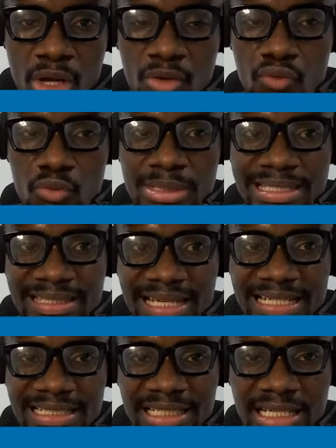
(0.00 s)
will be
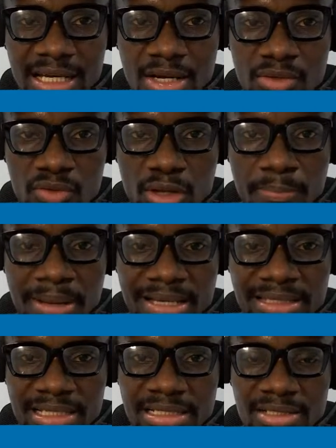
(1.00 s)
sent to the
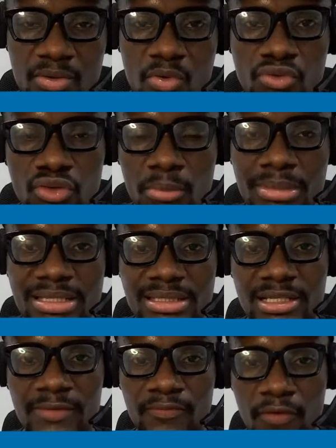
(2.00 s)
person who submits
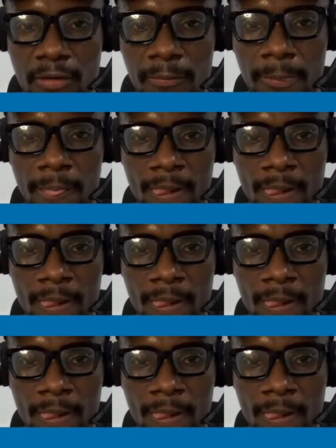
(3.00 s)
the form